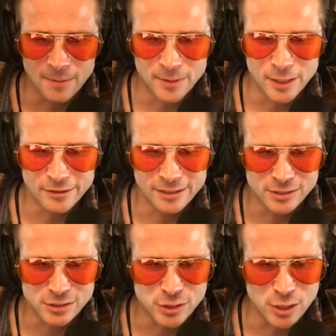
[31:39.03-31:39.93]

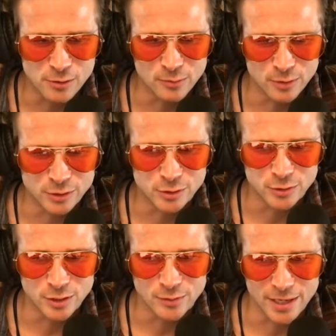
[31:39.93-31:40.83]
Curious, knowing what you
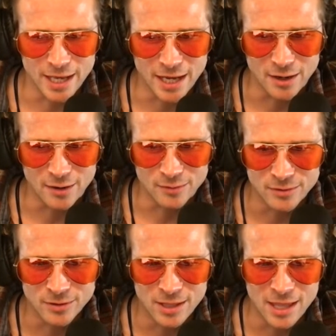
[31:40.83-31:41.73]
know now,
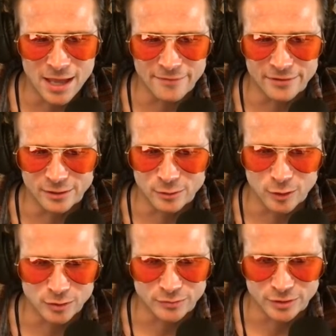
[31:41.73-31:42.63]
having a
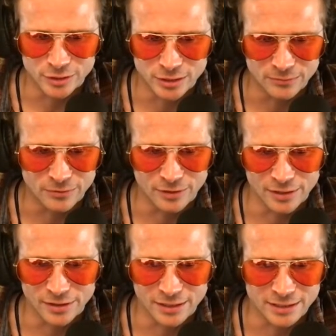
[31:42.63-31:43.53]
CrossFit gym for
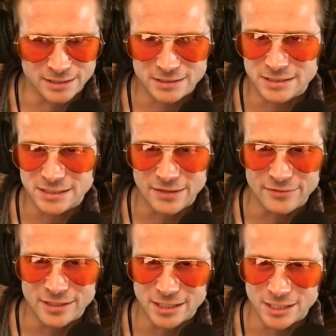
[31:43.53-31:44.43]
I think
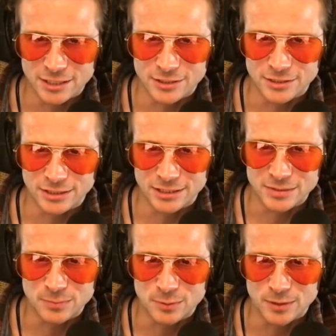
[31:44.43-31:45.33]
17 years at
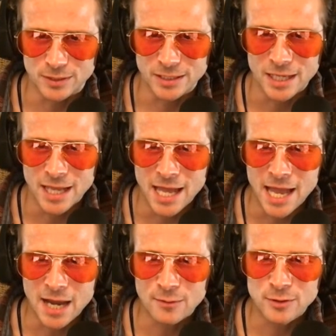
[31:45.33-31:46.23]
this point,
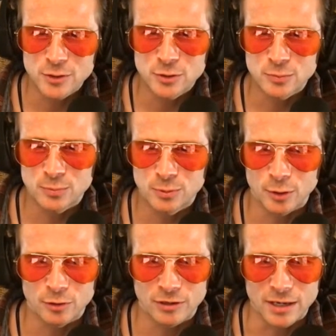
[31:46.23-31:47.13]
how would you
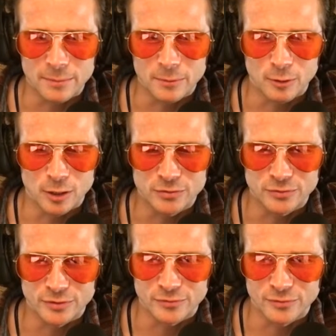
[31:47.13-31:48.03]
program
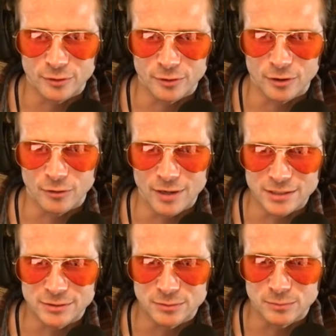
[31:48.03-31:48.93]
CrossFit for a
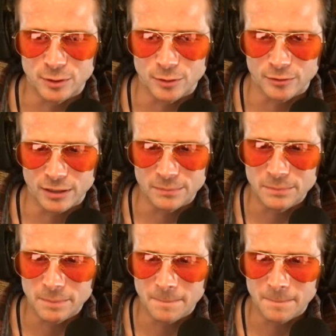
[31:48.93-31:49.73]
wrestling program?